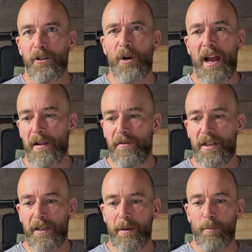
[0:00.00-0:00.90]
trial
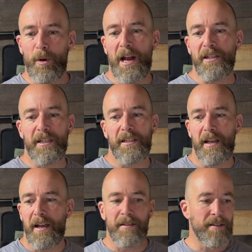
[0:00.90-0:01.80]
of the compression
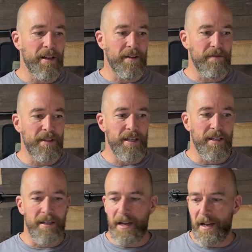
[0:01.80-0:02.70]
test of
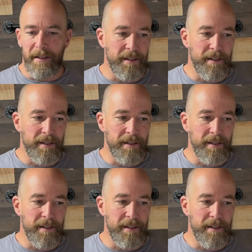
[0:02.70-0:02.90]
the